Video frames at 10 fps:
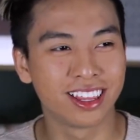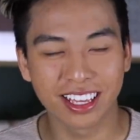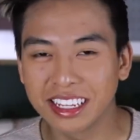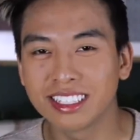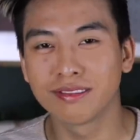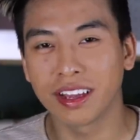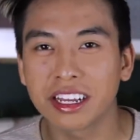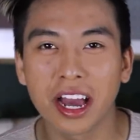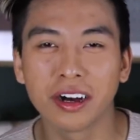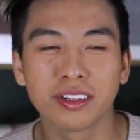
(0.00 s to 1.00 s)
these
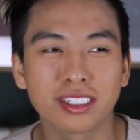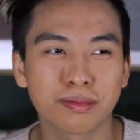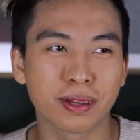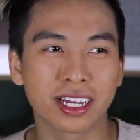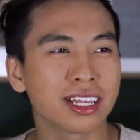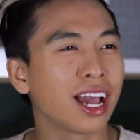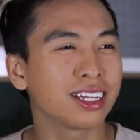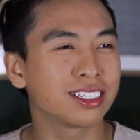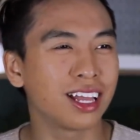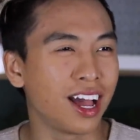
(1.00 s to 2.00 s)
videos because
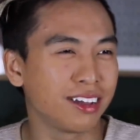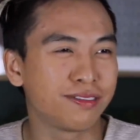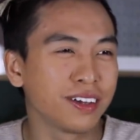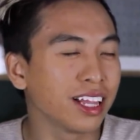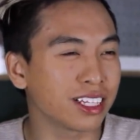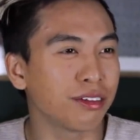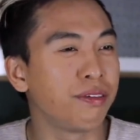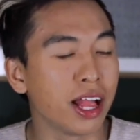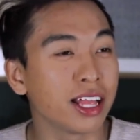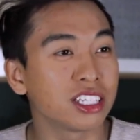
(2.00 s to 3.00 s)
I feel like the
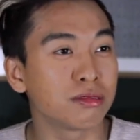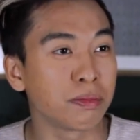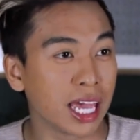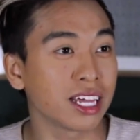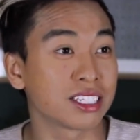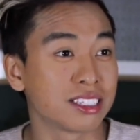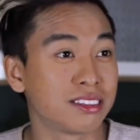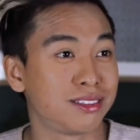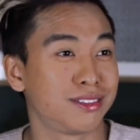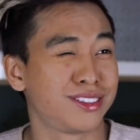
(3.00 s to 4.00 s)
villains
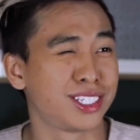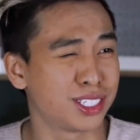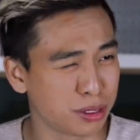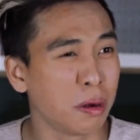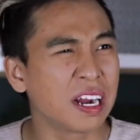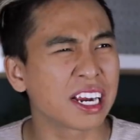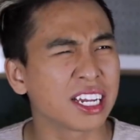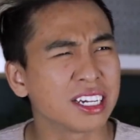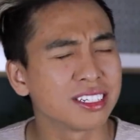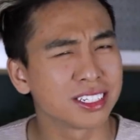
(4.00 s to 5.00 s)
makes the
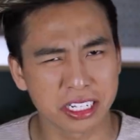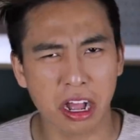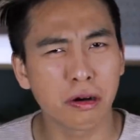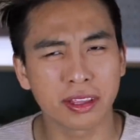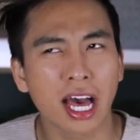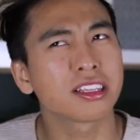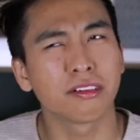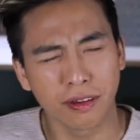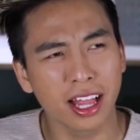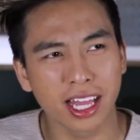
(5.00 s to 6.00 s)
story. You know, without
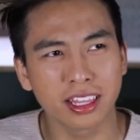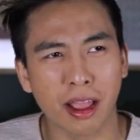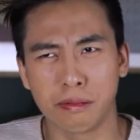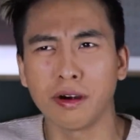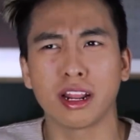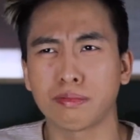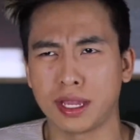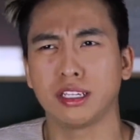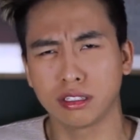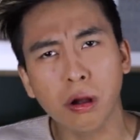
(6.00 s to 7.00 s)
the villain, there wouldn't
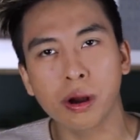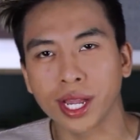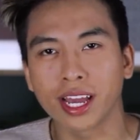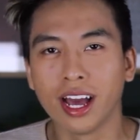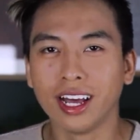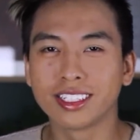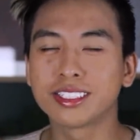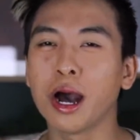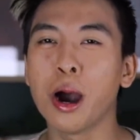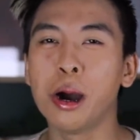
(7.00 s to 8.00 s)
be a story.
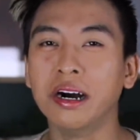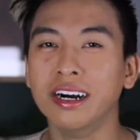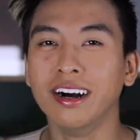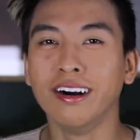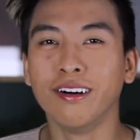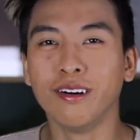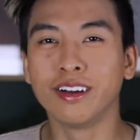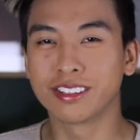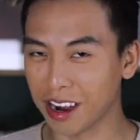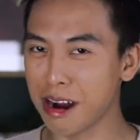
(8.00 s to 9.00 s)
So,
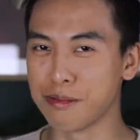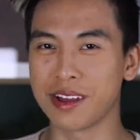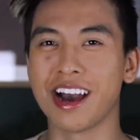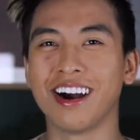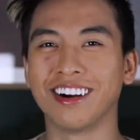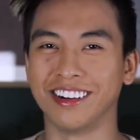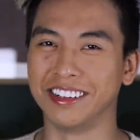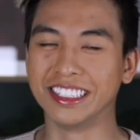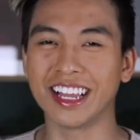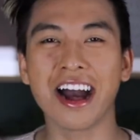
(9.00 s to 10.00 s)

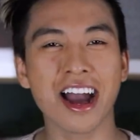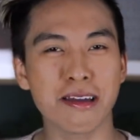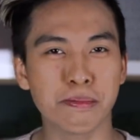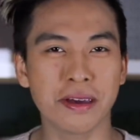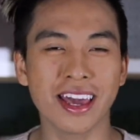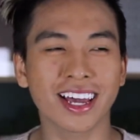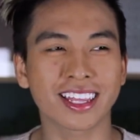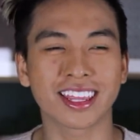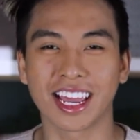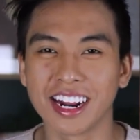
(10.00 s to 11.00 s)
Scorpios, I
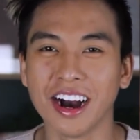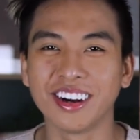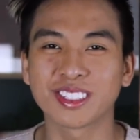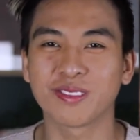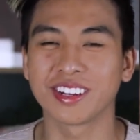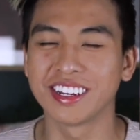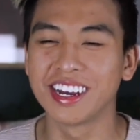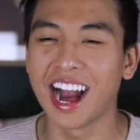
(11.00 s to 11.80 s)
picked Thanos for you